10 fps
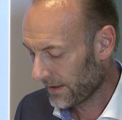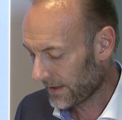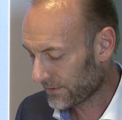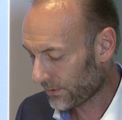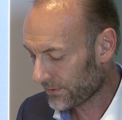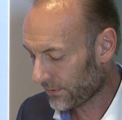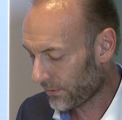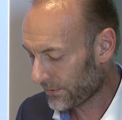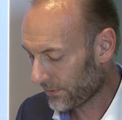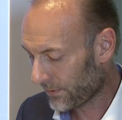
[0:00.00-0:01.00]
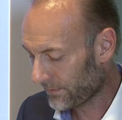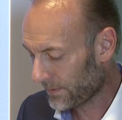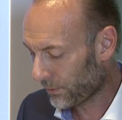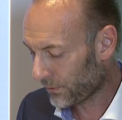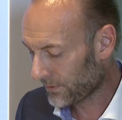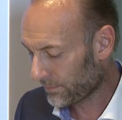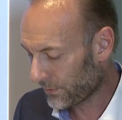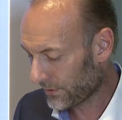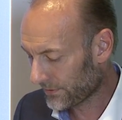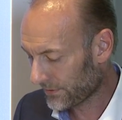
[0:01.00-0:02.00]
He's also author of important
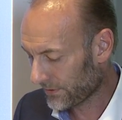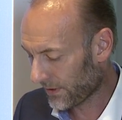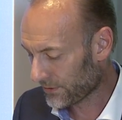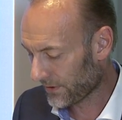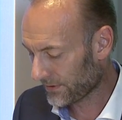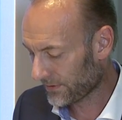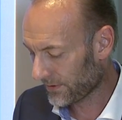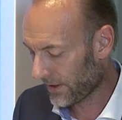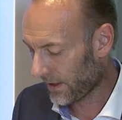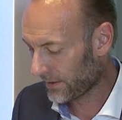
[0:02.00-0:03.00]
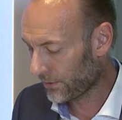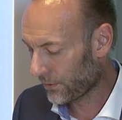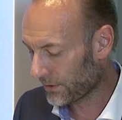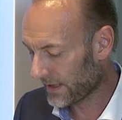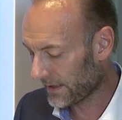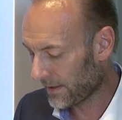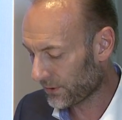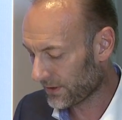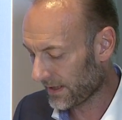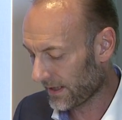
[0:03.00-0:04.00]
books such as Unlearning
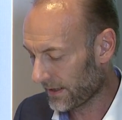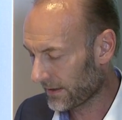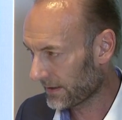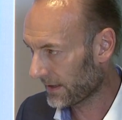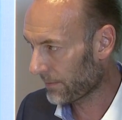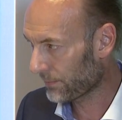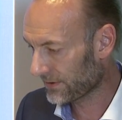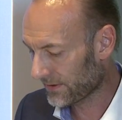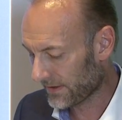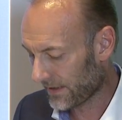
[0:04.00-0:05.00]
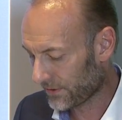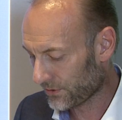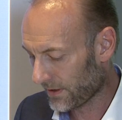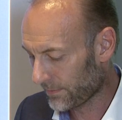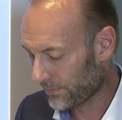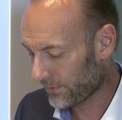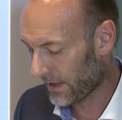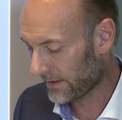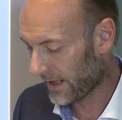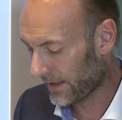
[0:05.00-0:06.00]
Liberty, Campus Censorship,
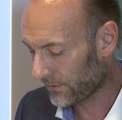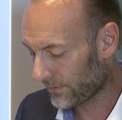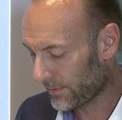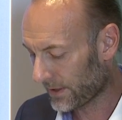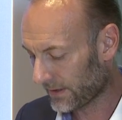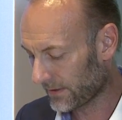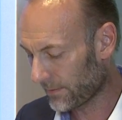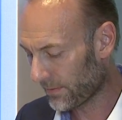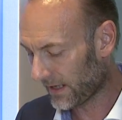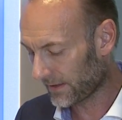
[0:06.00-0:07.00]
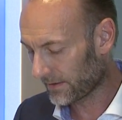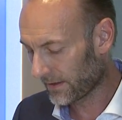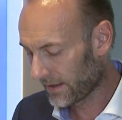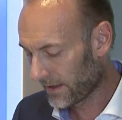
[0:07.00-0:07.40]
and the End of American Debate,